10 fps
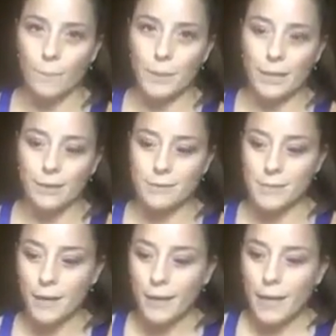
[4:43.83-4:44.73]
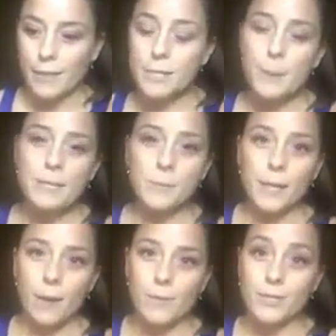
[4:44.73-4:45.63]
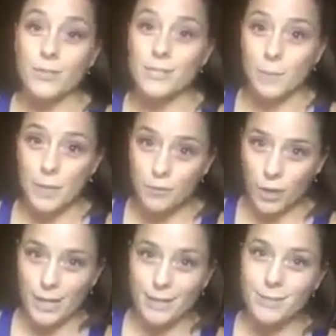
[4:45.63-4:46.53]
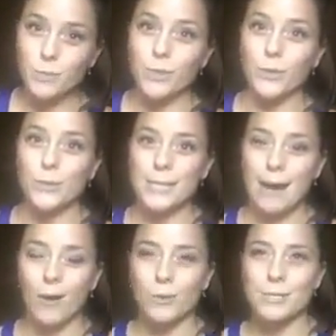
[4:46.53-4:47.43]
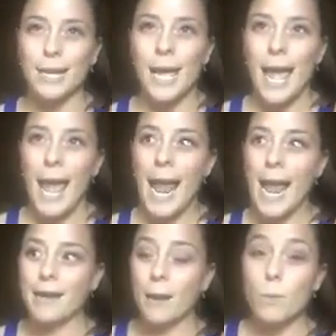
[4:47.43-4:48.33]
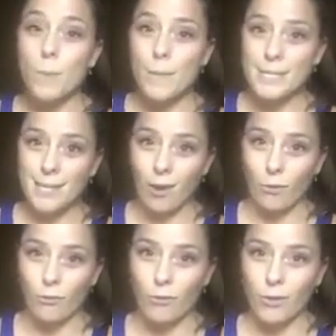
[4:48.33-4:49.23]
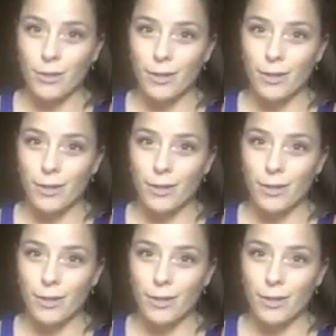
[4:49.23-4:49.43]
Because this past week I went to the Summit of Greatness with Lewis Howes, and I went by myself.